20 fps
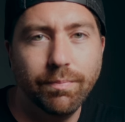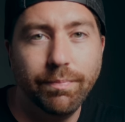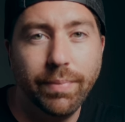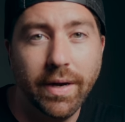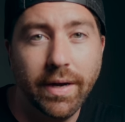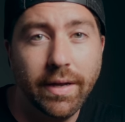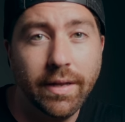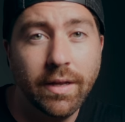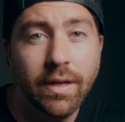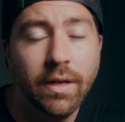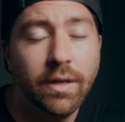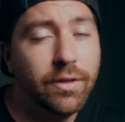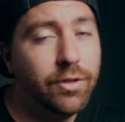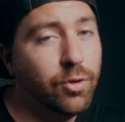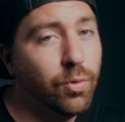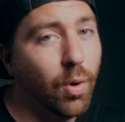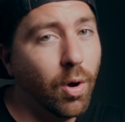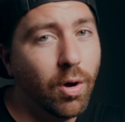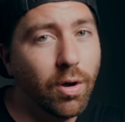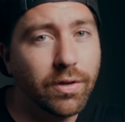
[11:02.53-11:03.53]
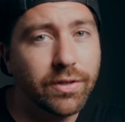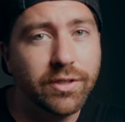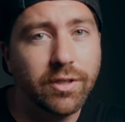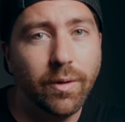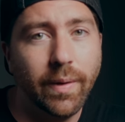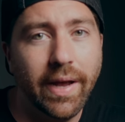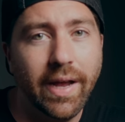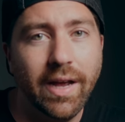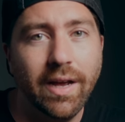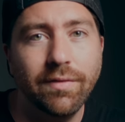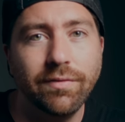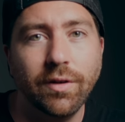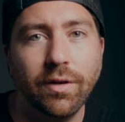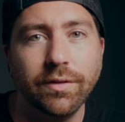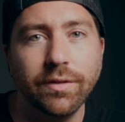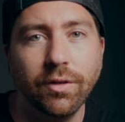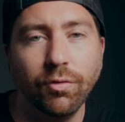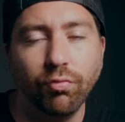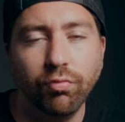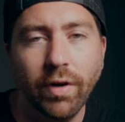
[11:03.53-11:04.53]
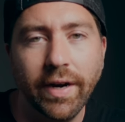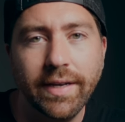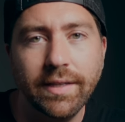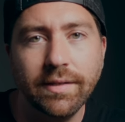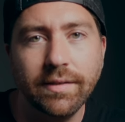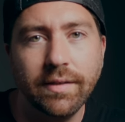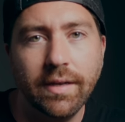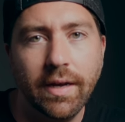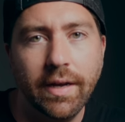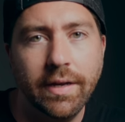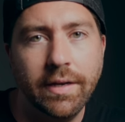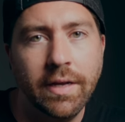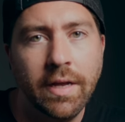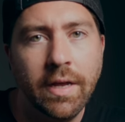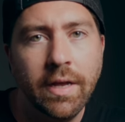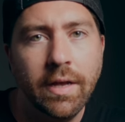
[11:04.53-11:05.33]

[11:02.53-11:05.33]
but you also have on the right side